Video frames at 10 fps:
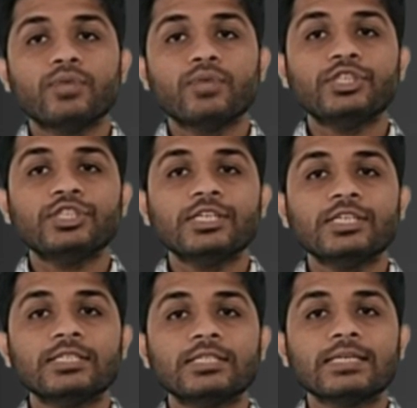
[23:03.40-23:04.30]
which
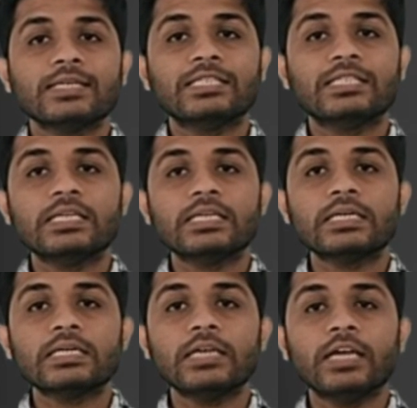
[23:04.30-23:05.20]
is
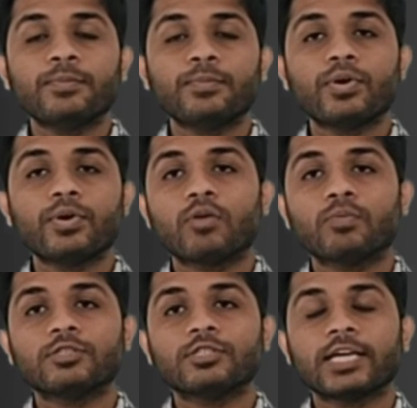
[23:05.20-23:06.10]
serial input
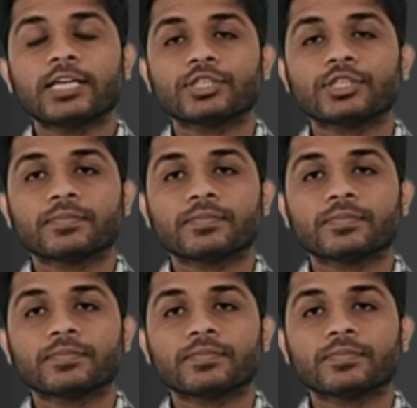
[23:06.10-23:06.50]
output section.